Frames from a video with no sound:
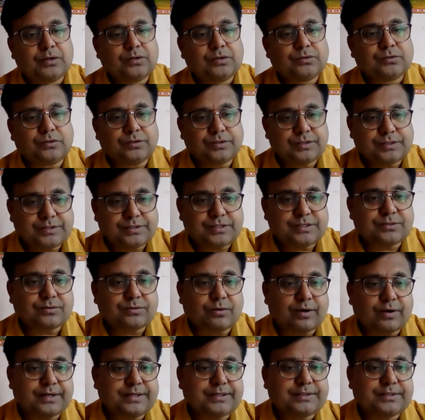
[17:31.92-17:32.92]
So this is
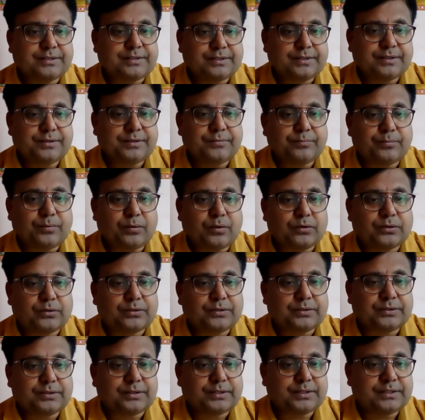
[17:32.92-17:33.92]
quite
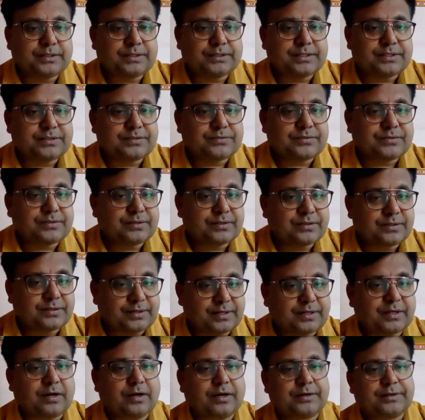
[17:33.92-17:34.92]
important in this
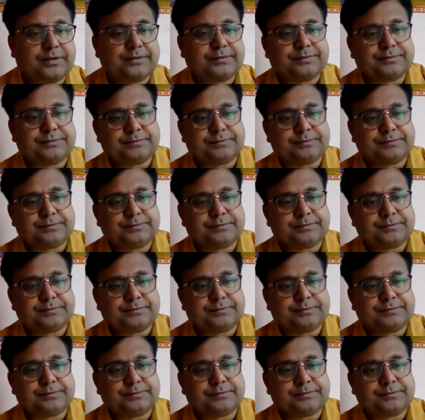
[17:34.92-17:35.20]
regard.